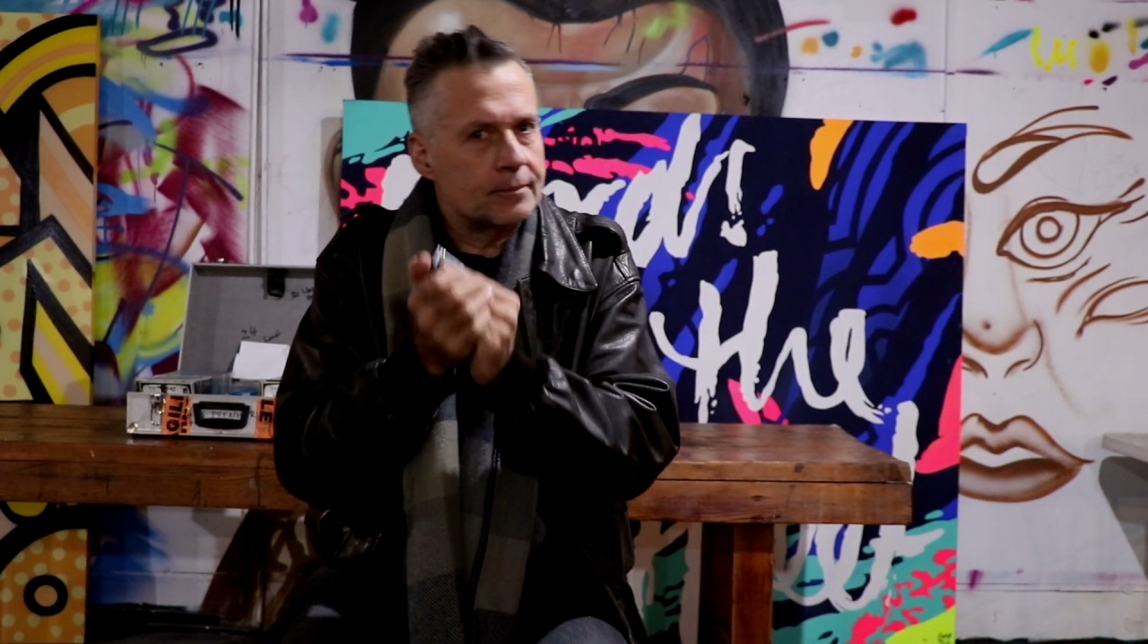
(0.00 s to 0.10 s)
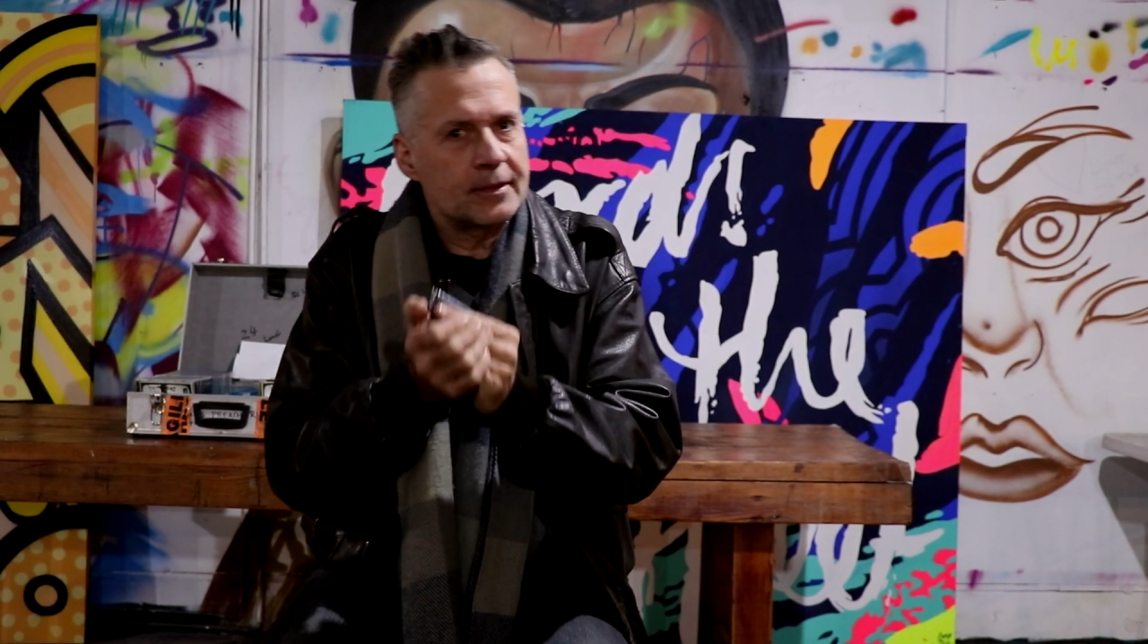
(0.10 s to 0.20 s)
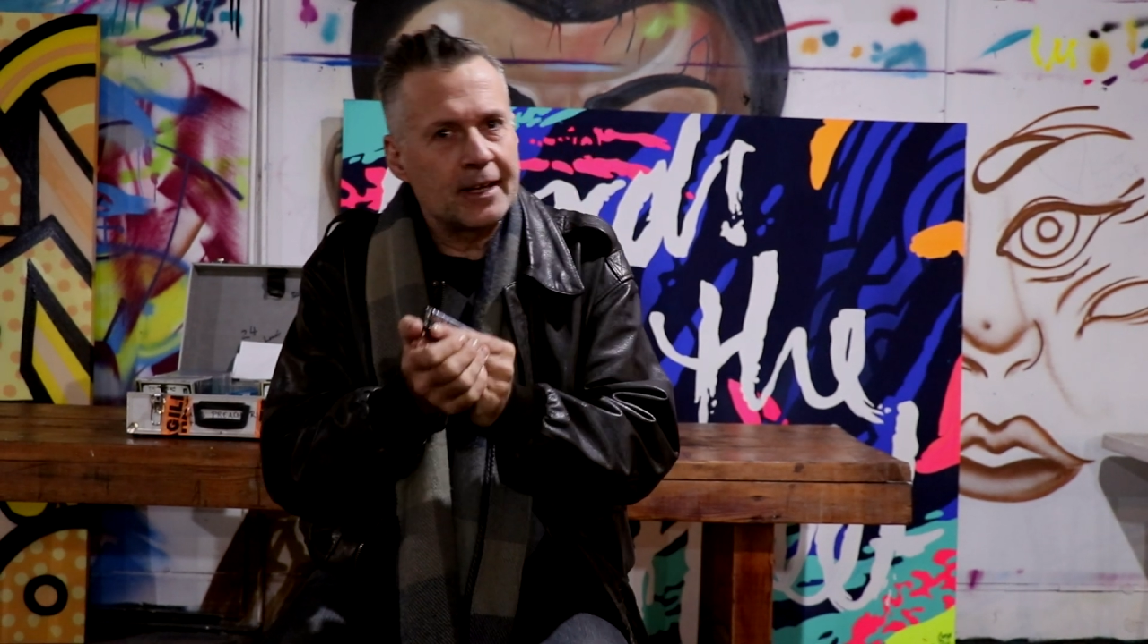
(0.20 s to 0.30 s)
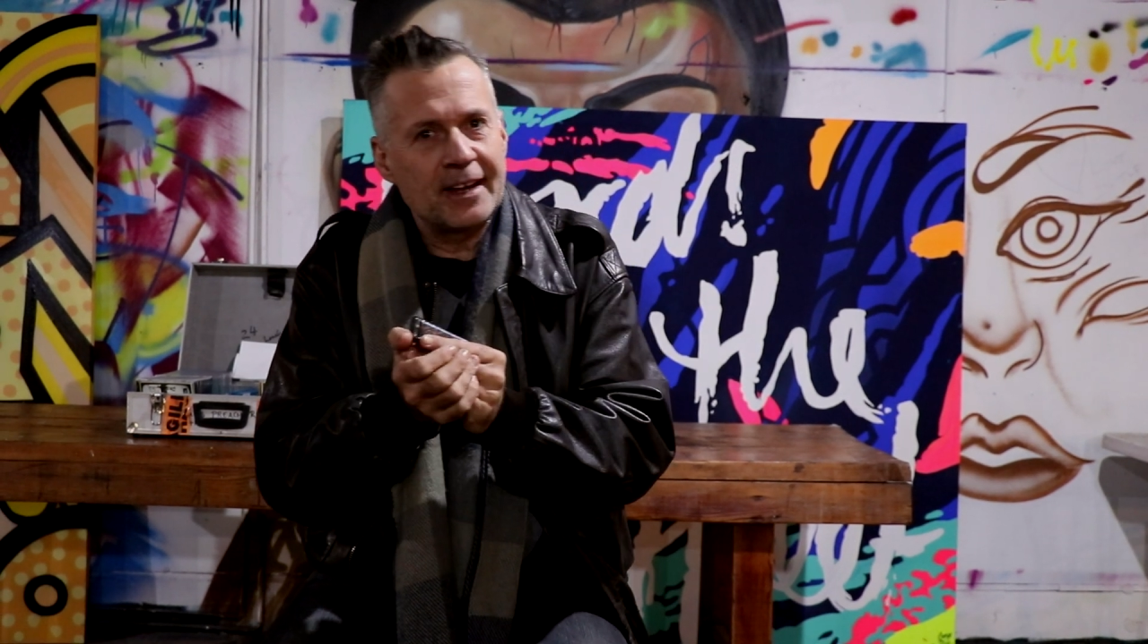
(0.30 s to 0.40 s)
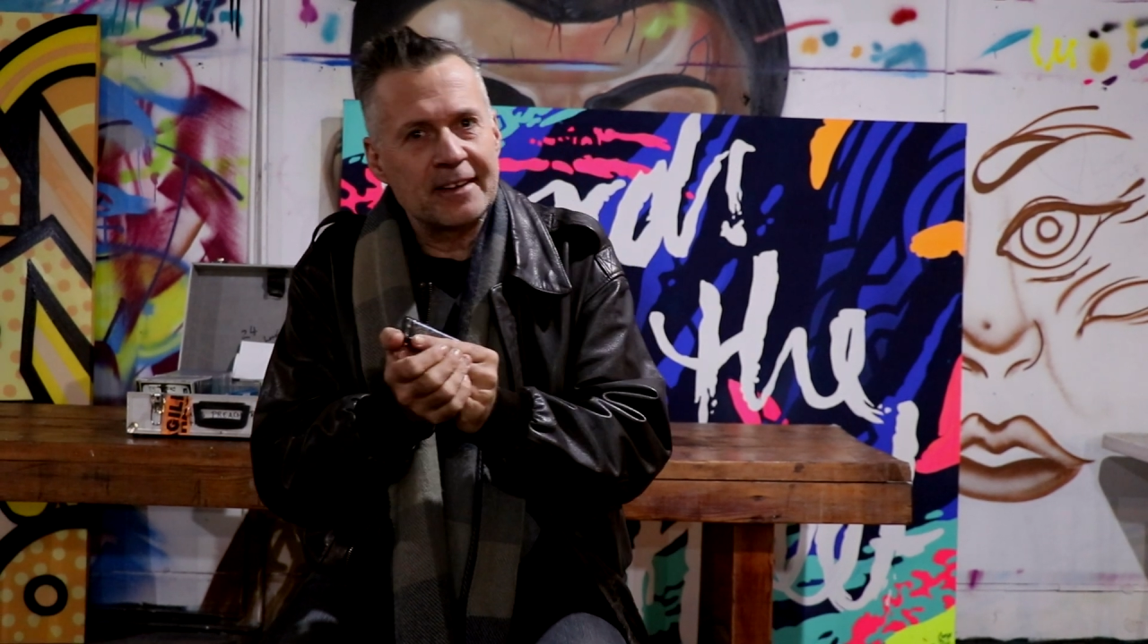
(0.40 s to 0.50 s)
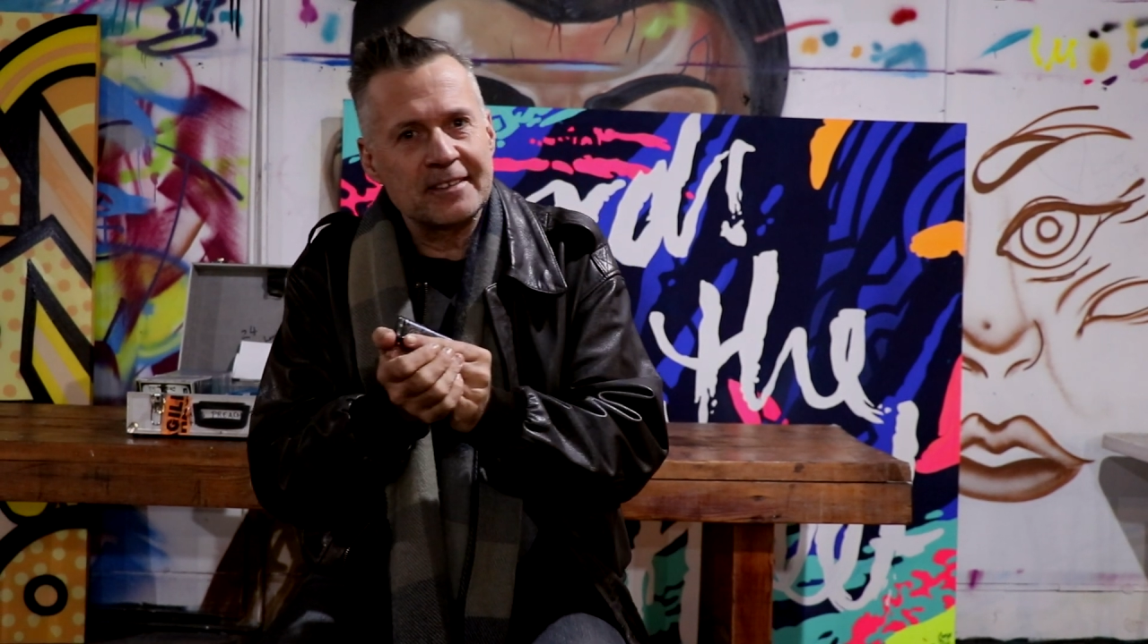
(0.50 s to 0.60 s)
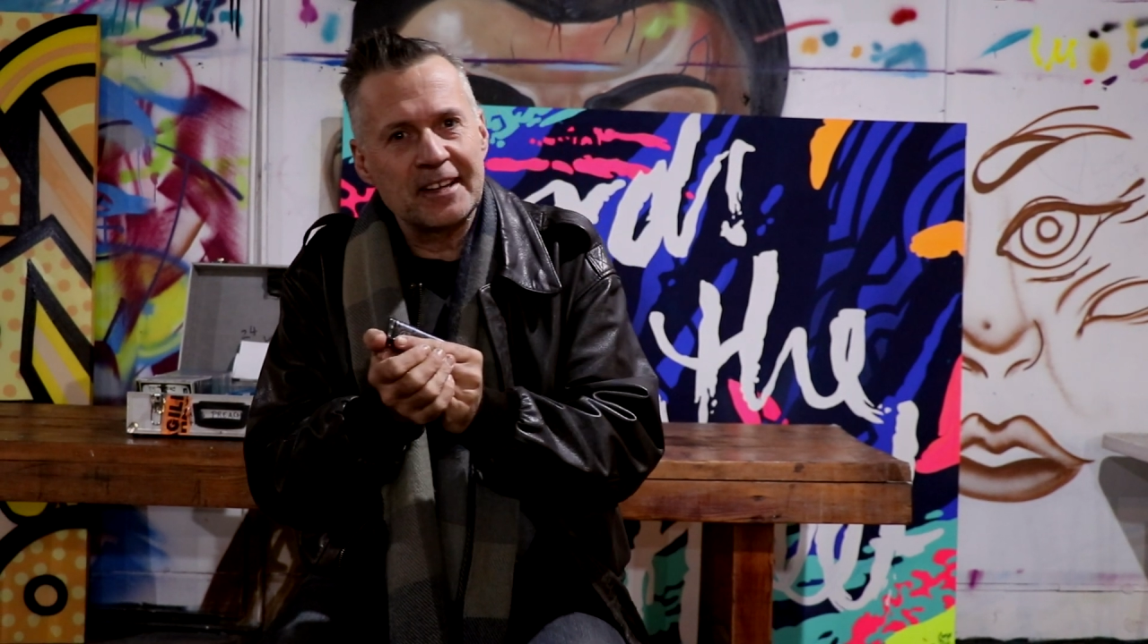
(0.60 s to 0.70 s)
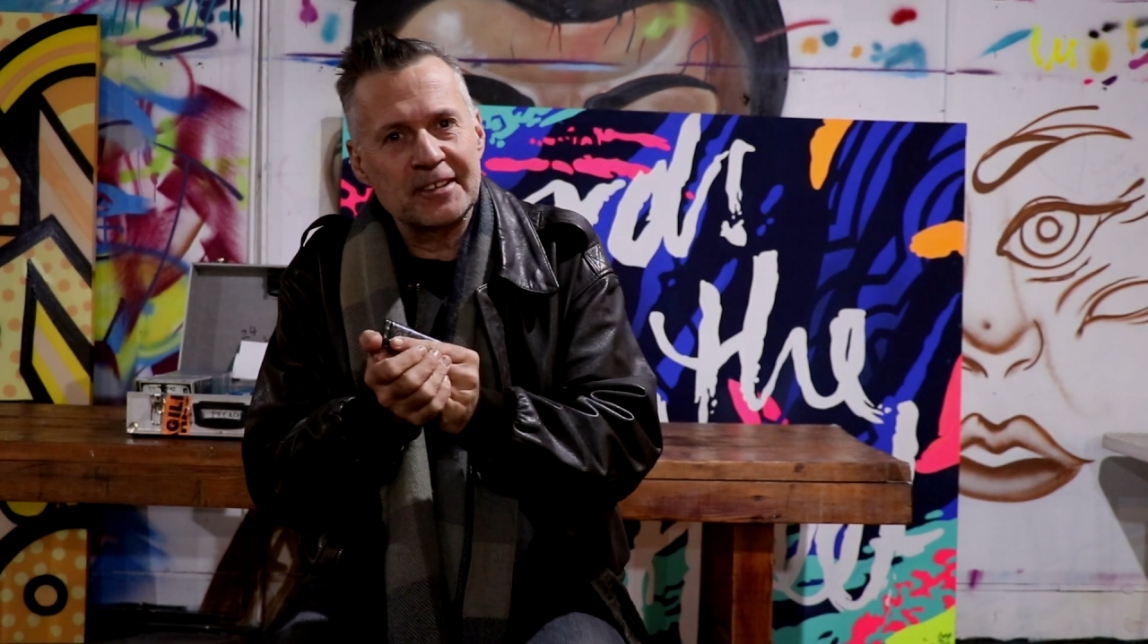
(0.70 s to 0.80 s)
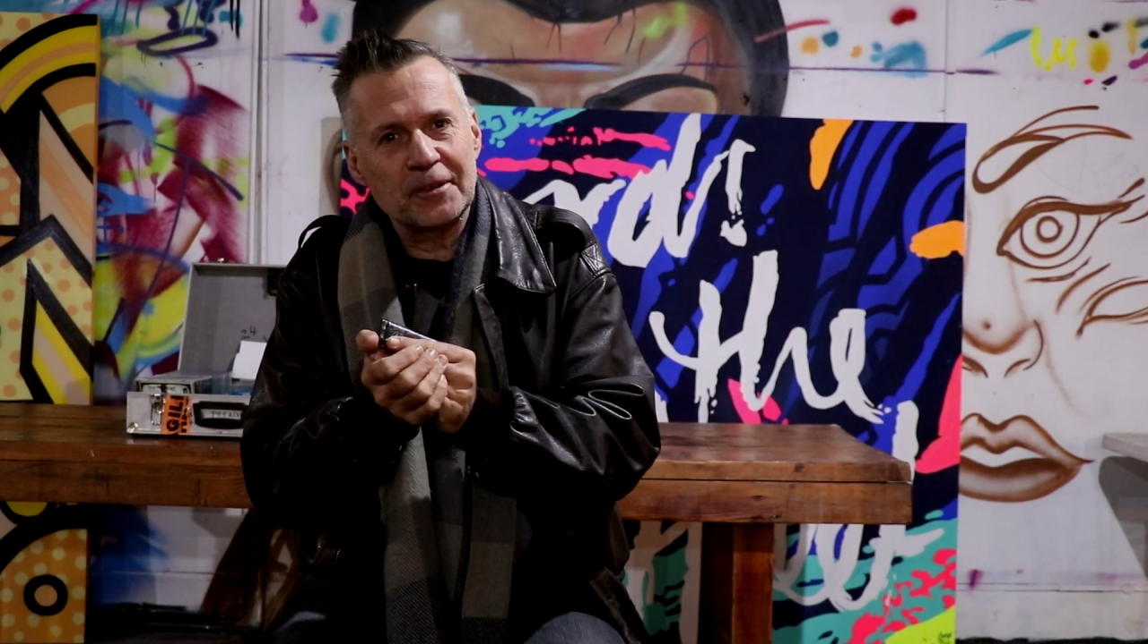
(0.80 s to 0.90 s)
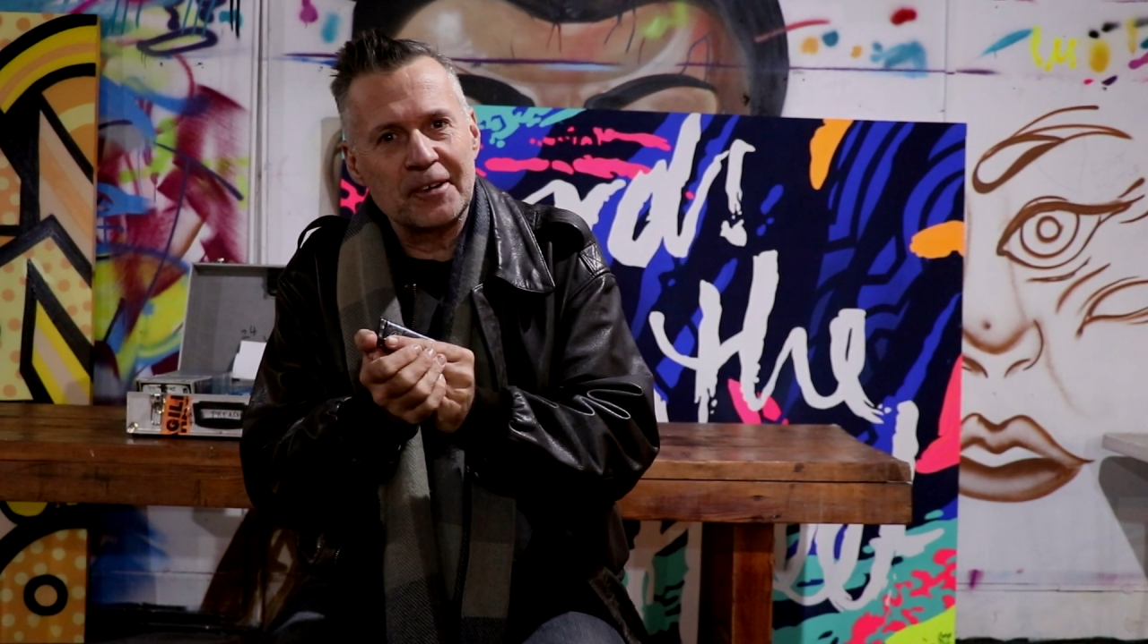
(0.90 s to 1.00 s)
Yes,
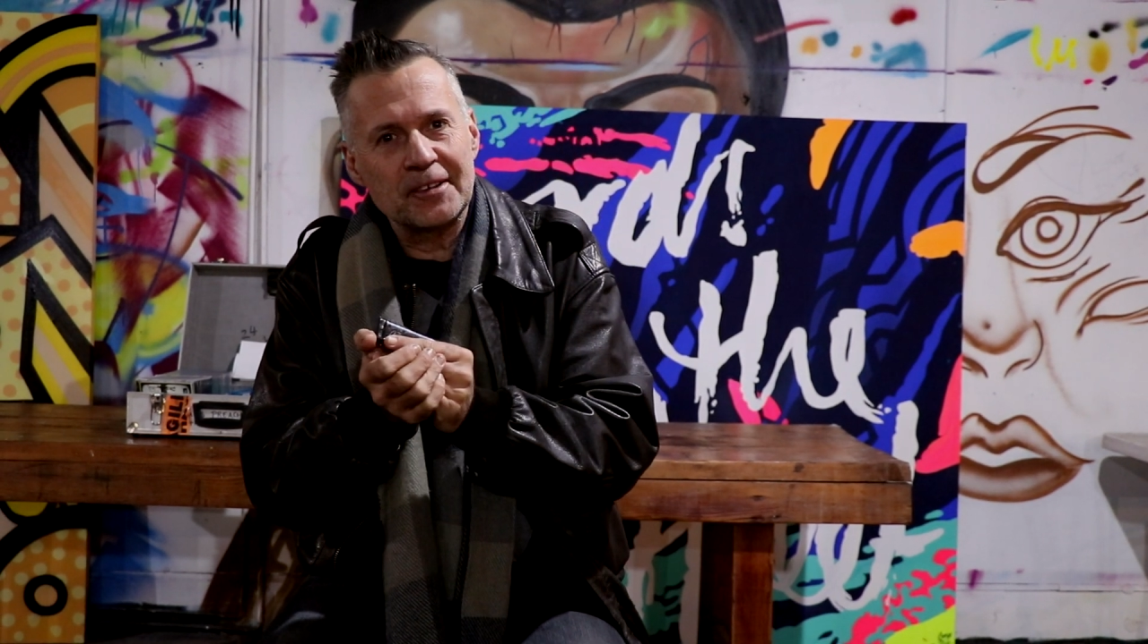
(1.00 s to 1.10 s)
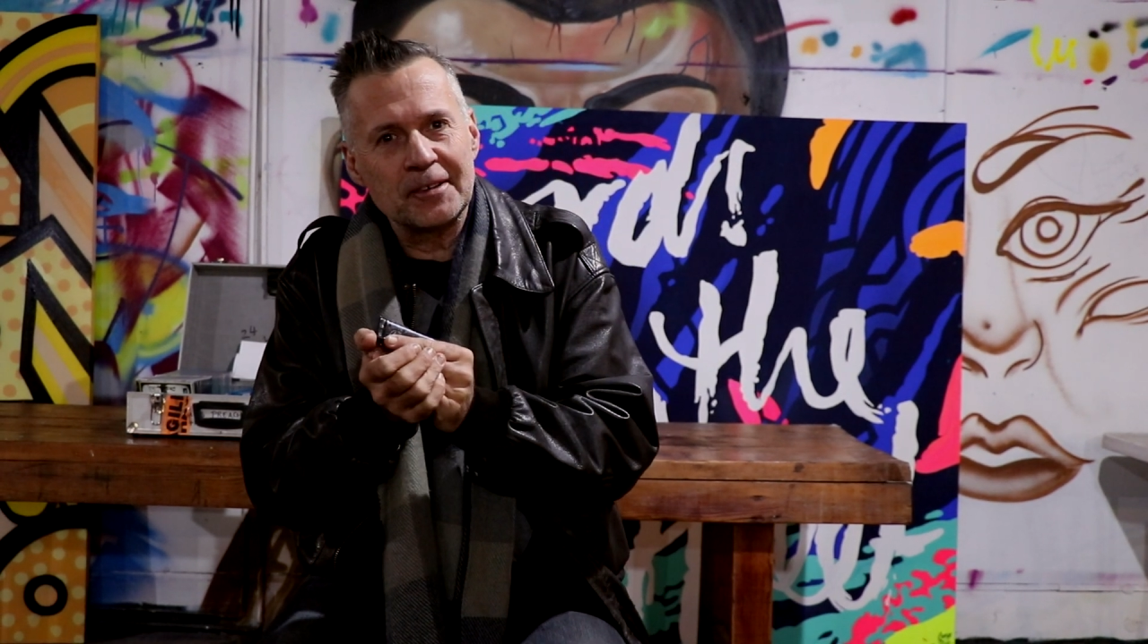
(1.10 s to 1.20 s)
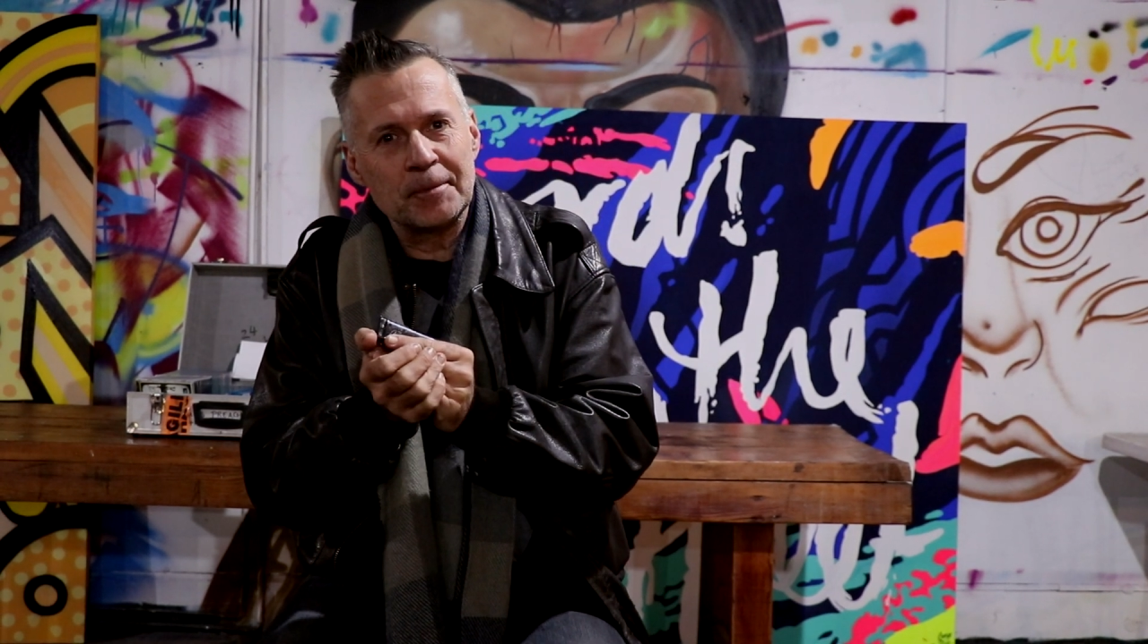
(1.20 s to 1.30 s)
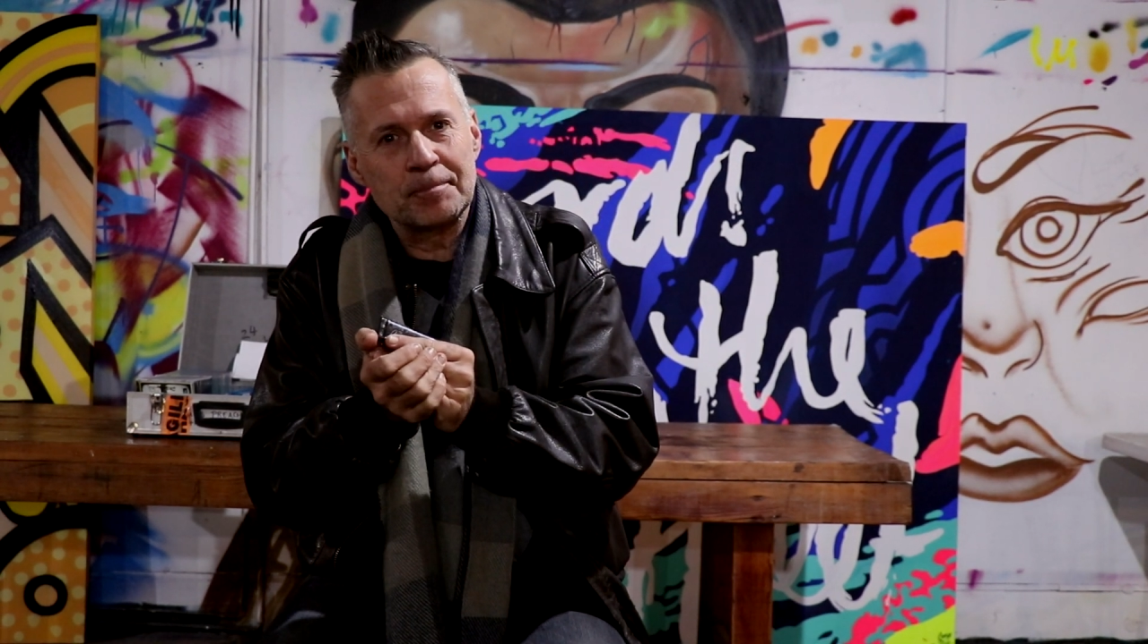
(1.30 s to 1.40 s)
that's what I do.